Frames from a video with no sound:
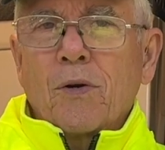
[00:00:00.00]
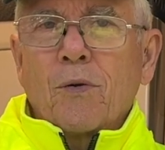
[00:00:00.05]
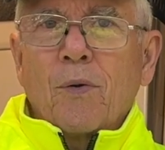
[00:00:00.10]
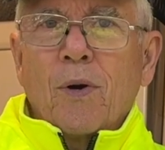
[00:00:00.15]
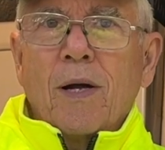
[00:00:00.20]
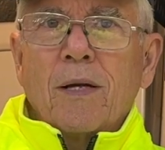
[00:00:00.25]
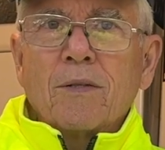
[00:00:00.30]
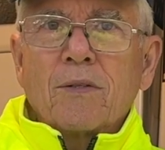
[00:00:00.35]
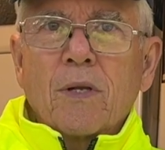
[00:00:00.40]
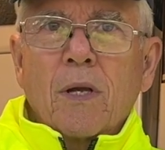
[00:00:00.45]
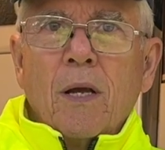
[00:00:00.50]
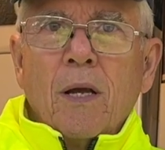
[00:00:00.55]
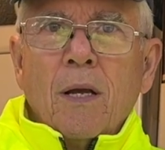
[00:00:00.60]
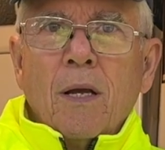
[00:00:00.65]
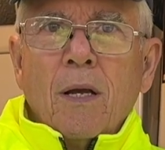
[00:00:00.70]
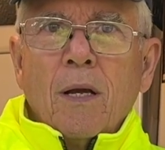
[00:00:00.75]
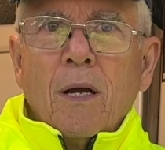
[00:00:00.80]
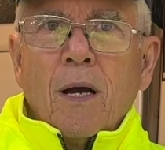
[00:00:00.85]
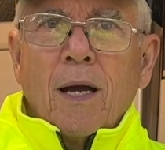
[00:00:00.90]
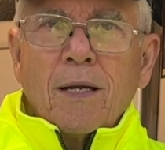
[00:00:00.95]
runs.
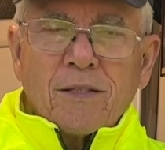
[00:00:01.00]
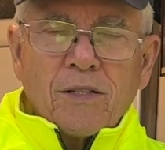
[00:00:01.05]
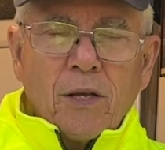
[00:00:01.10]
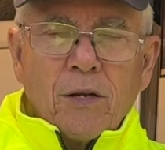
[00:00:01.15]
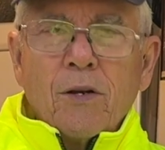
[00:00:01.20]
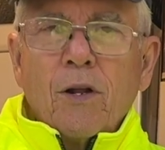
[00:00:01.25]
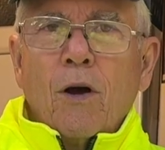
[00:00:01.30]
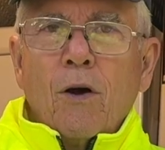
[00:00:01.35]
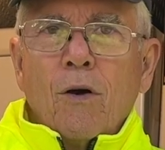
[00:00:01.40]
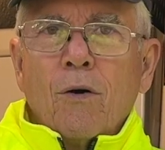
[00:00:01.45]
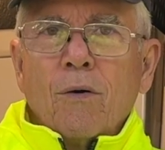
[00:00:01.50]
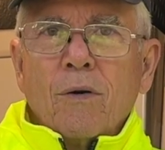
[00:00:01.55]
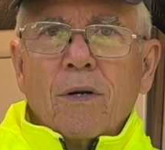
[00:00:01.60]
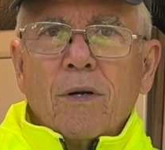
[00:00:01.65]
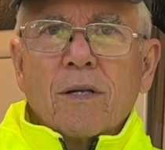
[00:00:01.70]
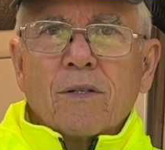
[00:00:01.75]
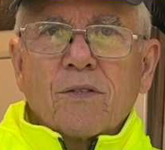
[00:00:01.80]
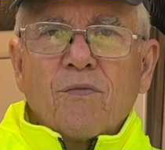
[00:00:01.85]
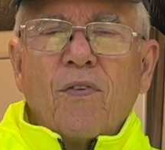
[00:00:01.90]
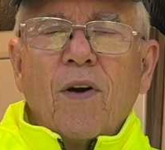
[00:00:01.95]
I said, no,
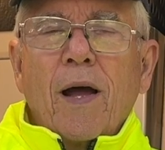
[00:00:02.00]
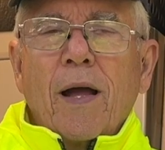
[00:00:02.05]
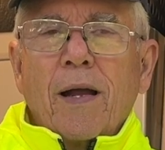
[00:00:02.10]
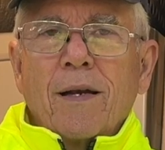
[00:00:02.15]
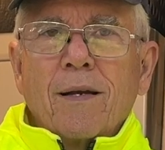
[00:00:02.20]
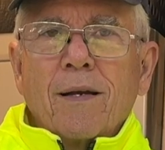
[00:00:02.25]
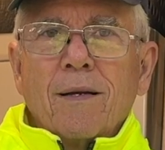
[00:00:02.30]
it's fine.